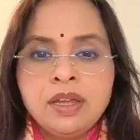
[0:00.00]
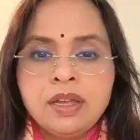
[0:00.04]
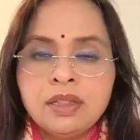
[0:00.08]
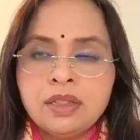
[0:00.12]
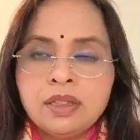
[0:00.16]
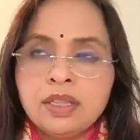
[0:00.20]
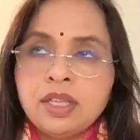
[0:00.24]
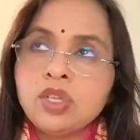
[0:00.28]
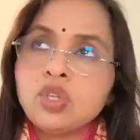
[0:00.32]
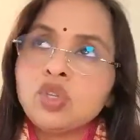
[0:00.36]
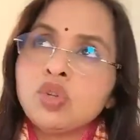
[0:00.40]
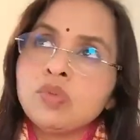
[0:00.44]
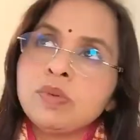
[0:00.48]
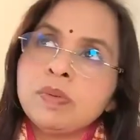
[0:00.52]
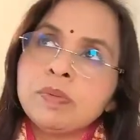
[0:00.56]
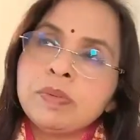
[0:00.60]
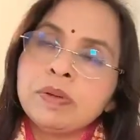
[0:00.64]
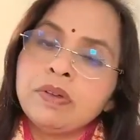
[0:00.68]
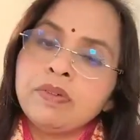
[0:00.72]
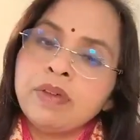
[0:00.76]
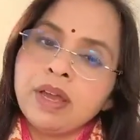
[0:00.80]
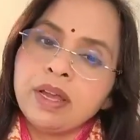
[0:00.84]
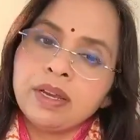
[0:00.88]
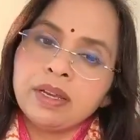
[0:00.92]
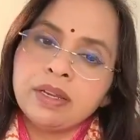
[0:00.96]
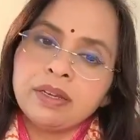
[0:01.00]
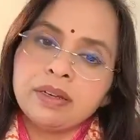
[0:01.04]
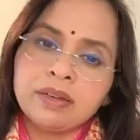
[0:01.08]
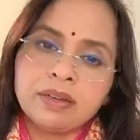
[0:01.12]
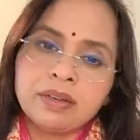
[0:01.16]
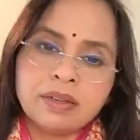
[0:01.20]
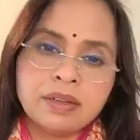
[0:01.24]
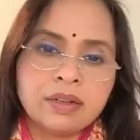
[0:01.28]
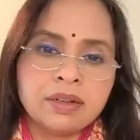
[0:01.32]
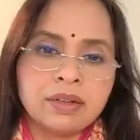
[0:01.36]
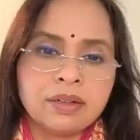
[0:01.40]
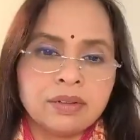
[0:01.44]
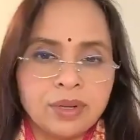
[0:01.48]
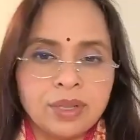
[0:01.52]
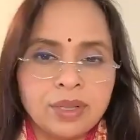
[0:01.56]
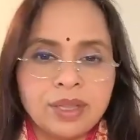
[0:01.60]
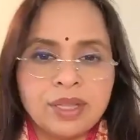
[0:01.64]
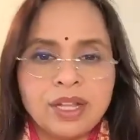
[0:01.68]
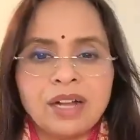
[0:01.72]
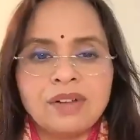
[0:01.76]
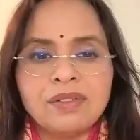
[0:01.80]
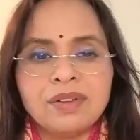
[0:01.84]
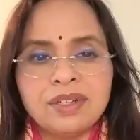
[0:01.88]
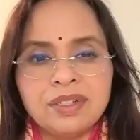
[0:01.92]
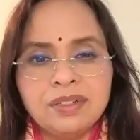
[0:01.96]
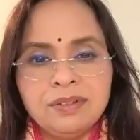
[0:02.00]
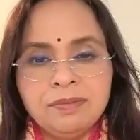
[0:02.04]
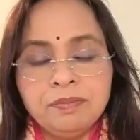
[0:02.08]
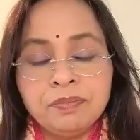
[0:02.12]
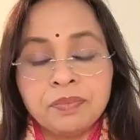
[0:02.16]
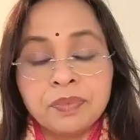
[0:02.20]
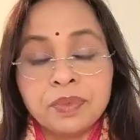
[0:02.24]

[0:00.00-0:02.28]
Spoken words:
These two people were in Vrindavan.